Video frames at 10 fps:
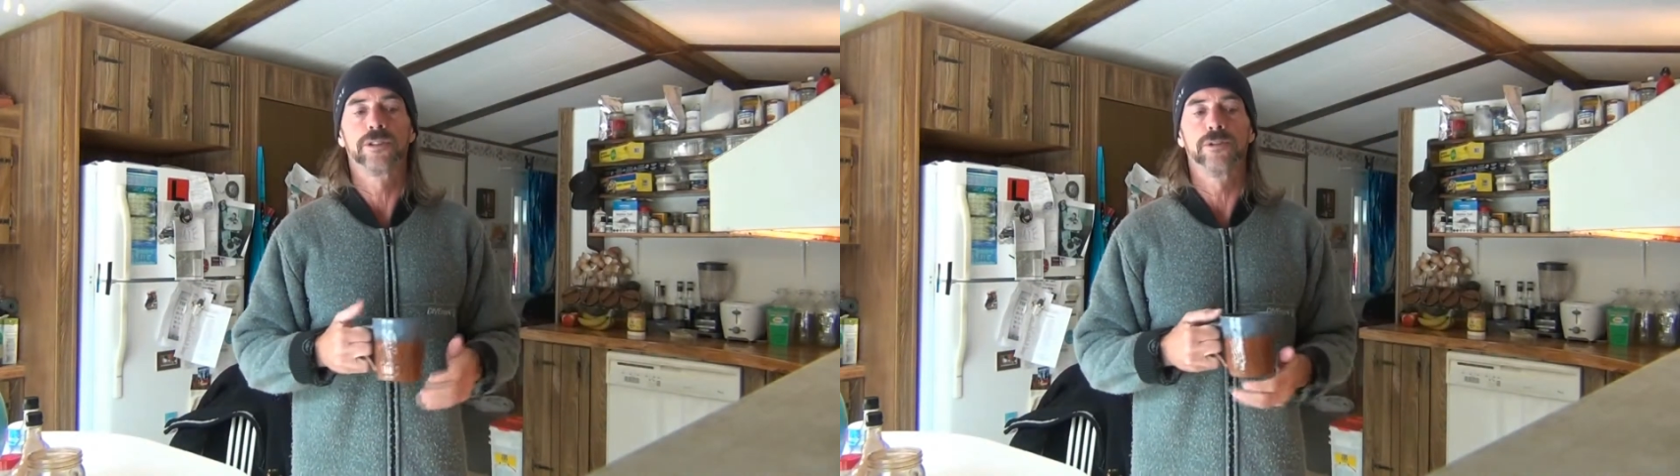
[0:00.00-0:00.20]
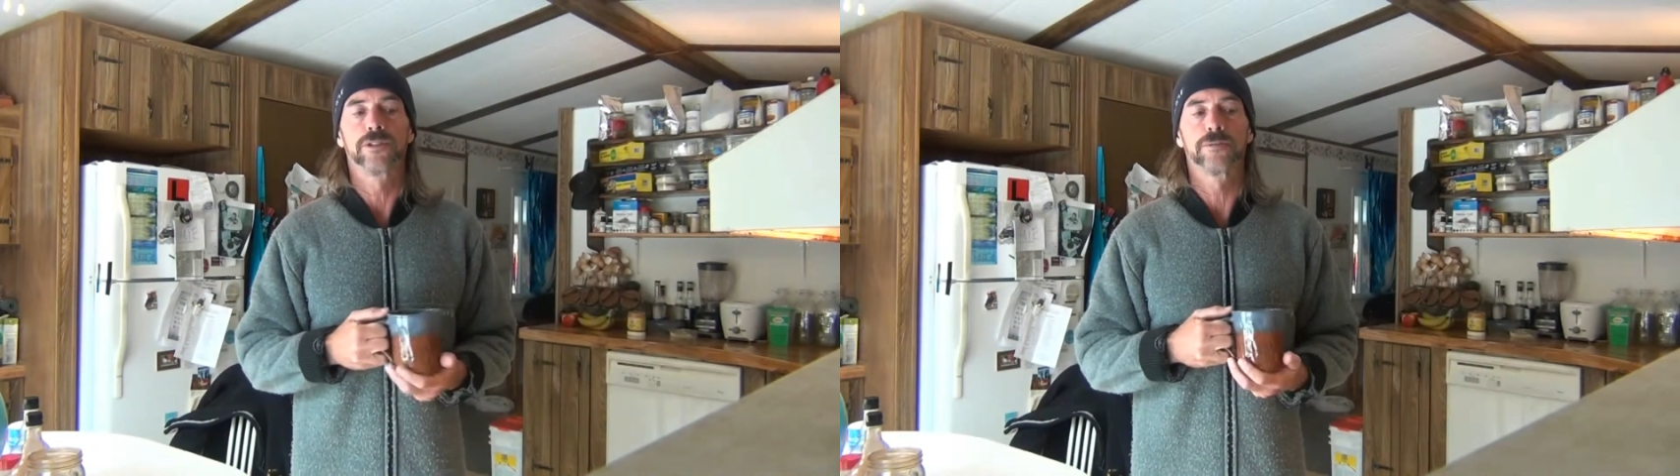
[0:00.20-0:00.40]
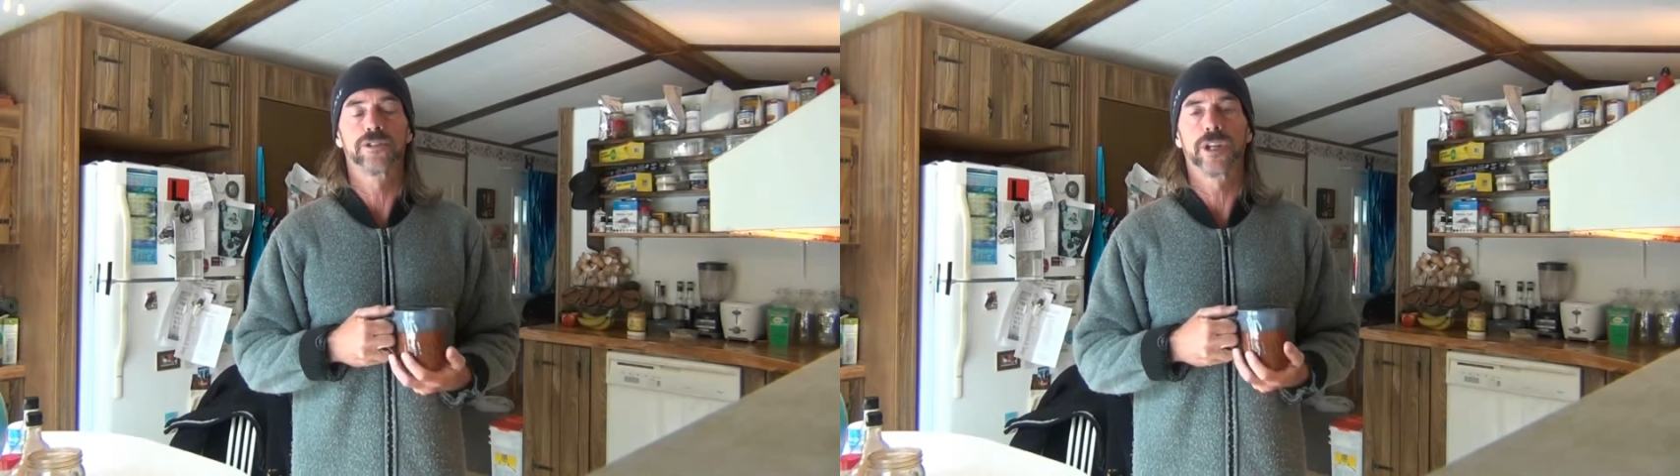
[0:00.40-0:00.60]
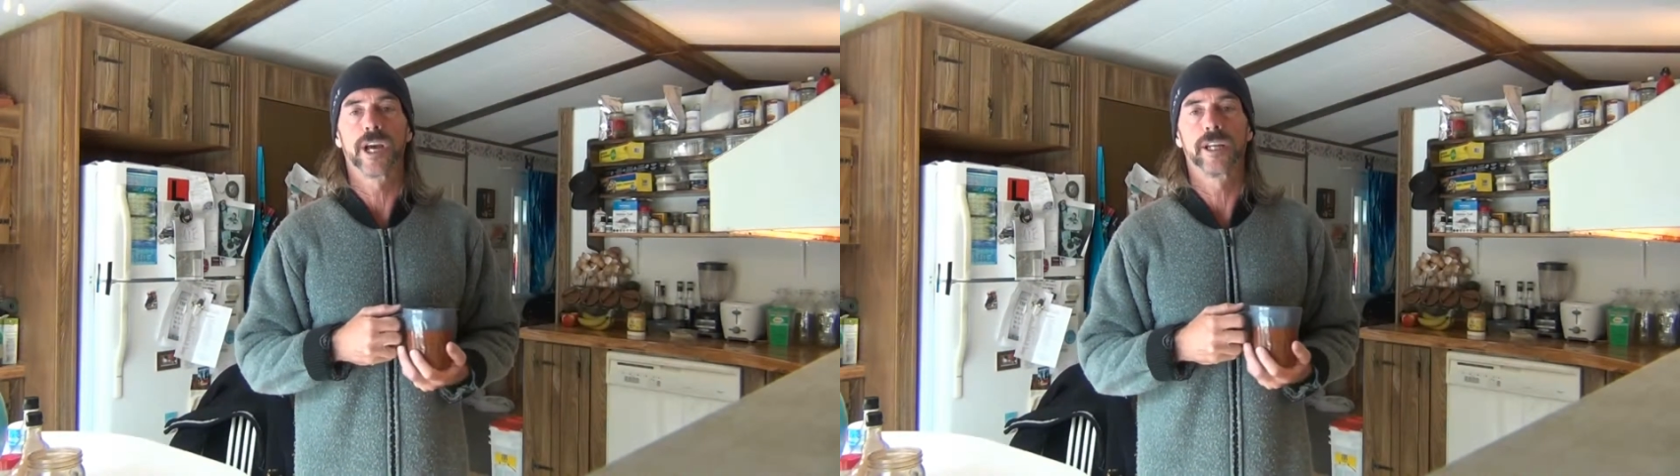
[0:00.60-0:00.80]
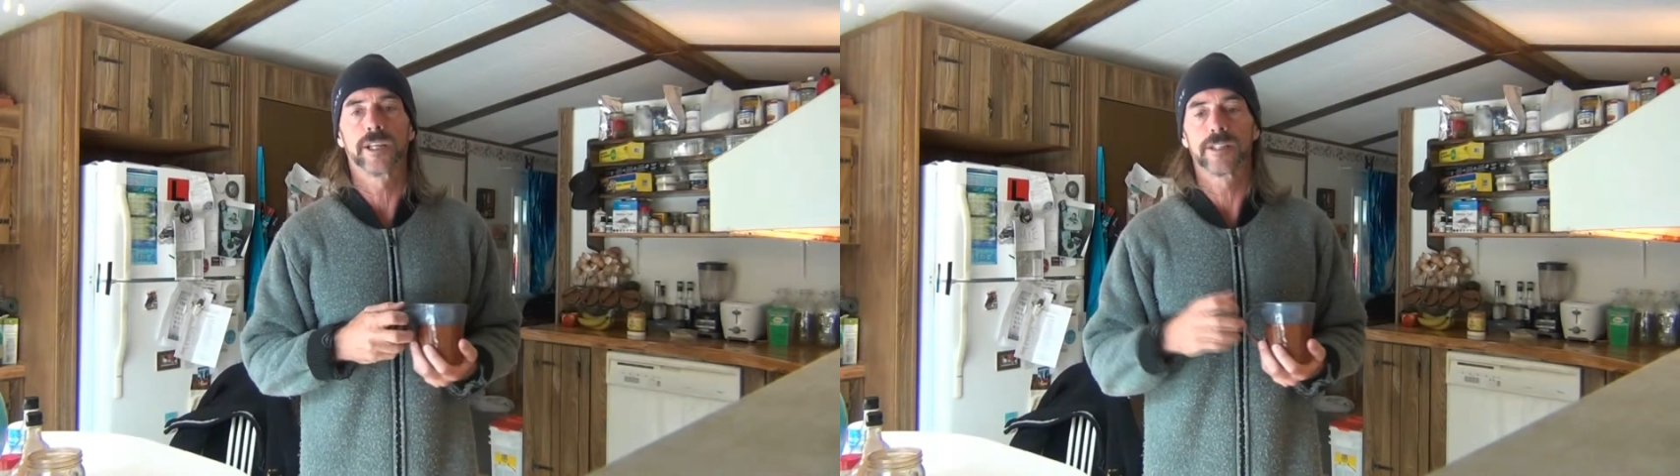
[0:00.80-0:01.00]
doing some
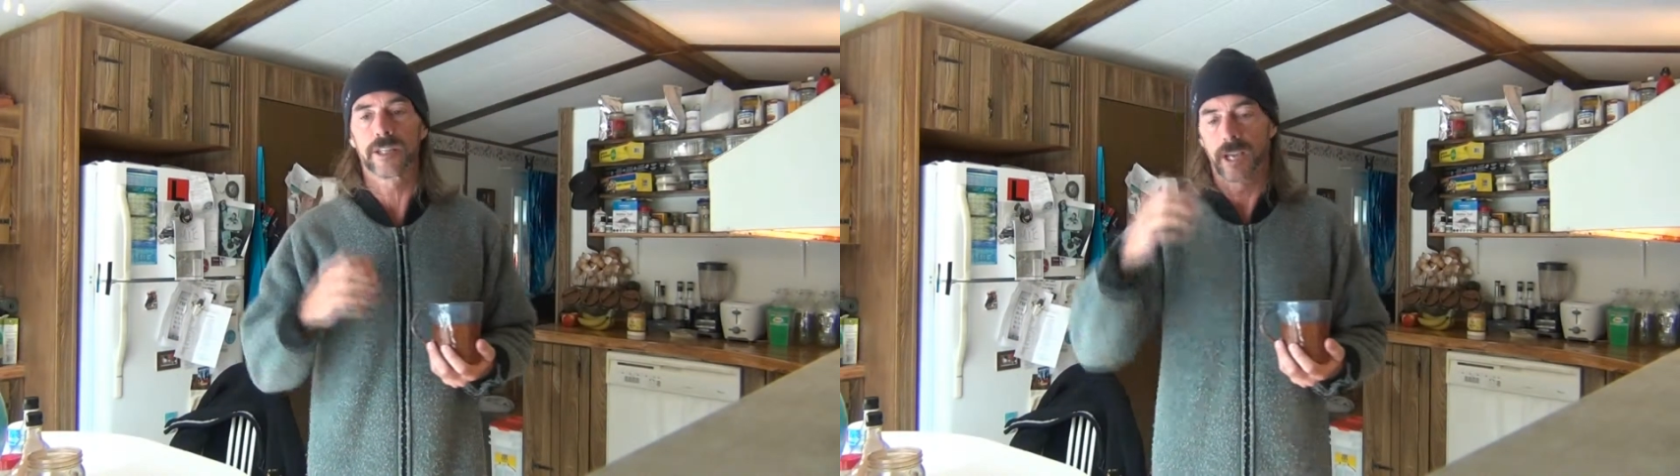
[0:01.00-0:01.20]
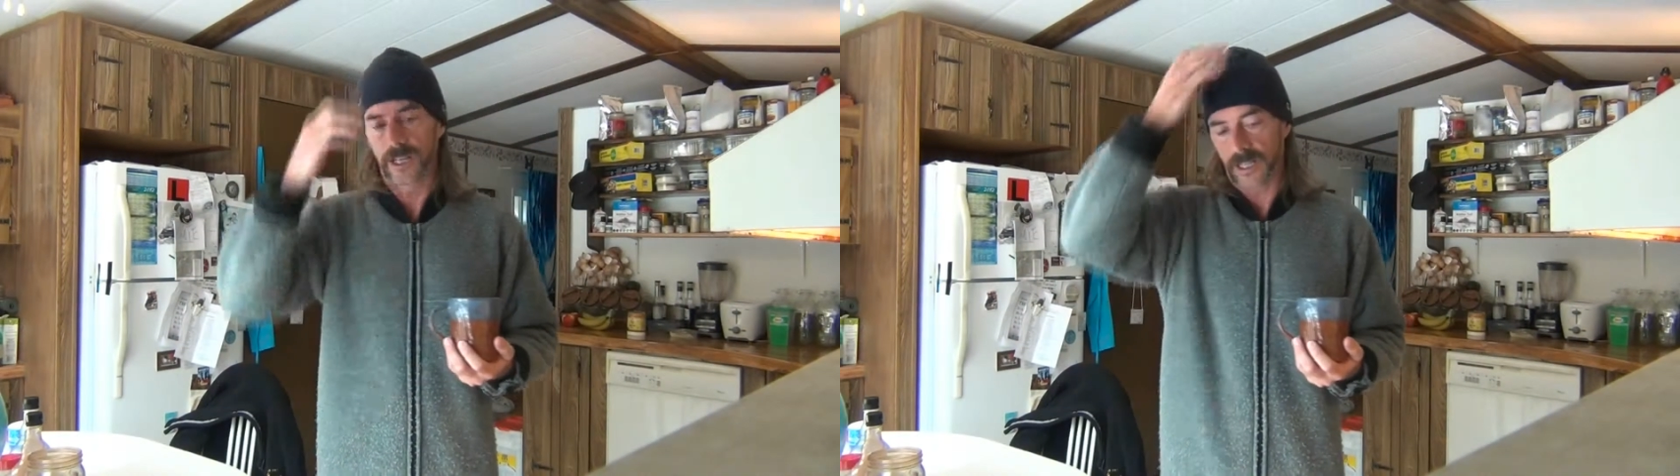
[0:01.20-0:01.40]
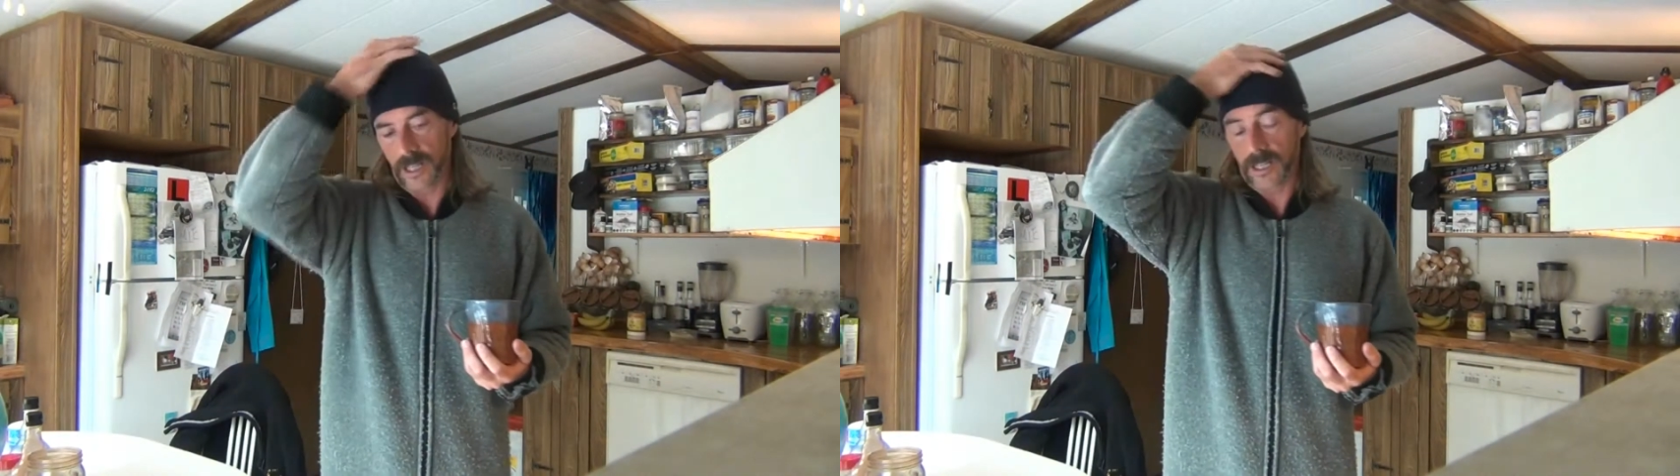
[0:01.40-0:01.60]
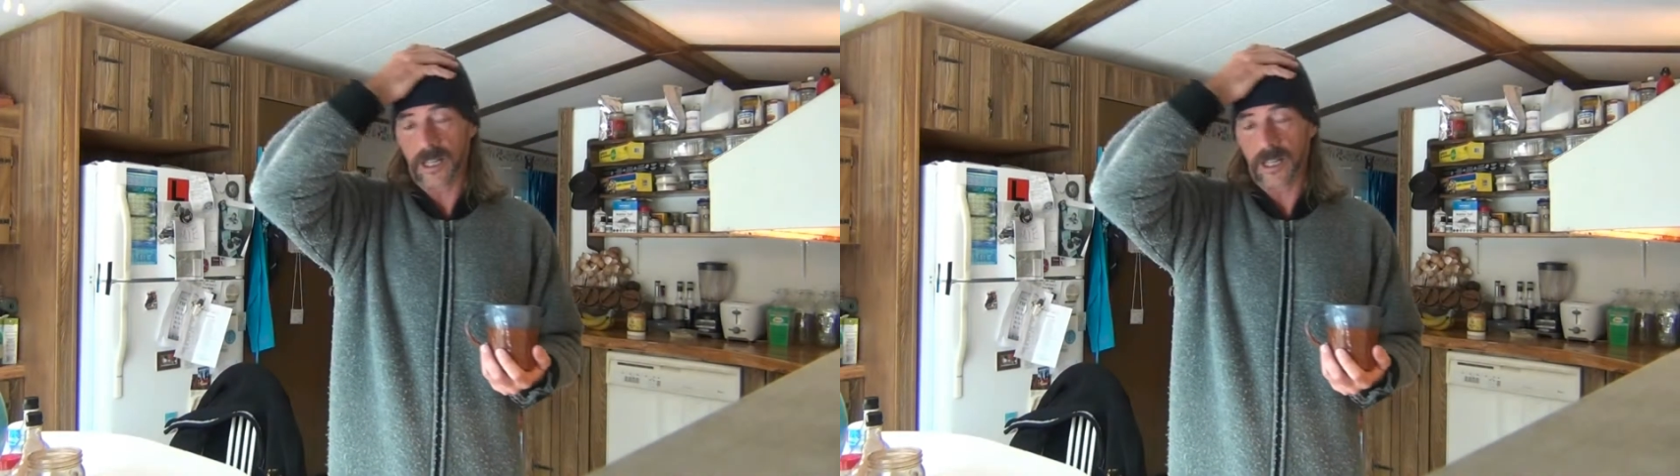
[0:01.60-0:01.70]
shenanigans again and that,